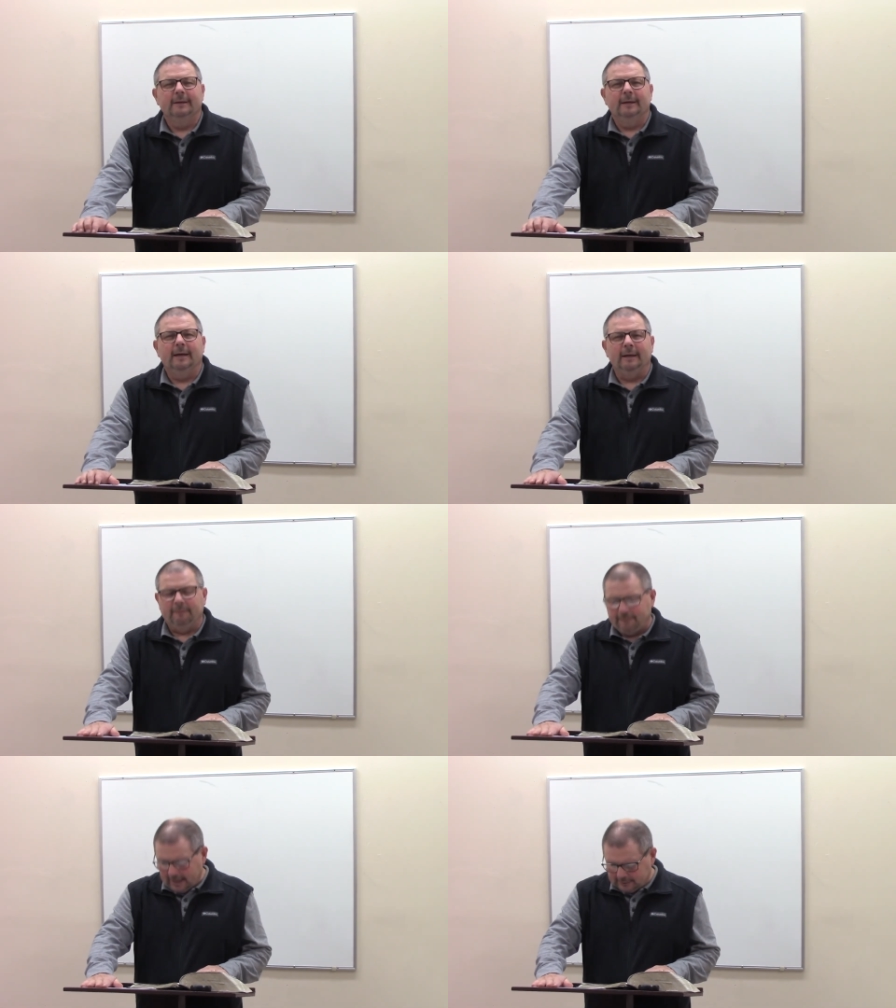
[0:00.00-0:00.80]
And
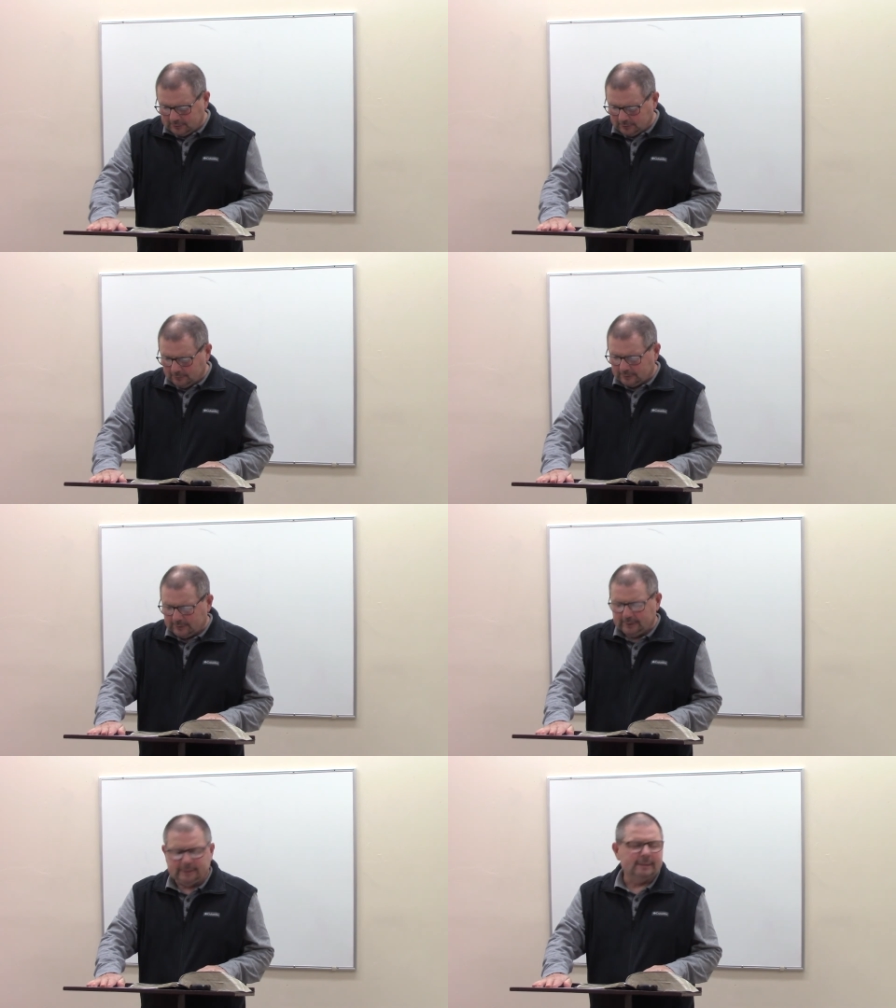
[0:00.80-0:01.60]
if that's you
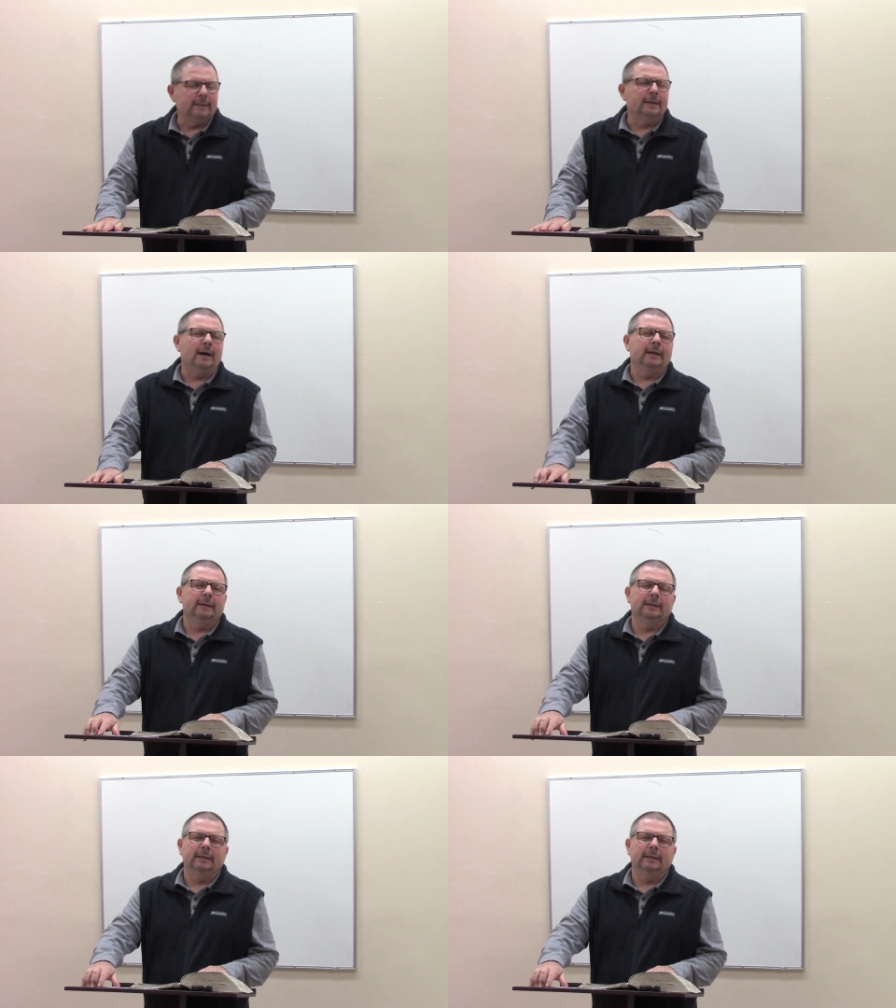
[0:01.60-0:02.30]
tonight,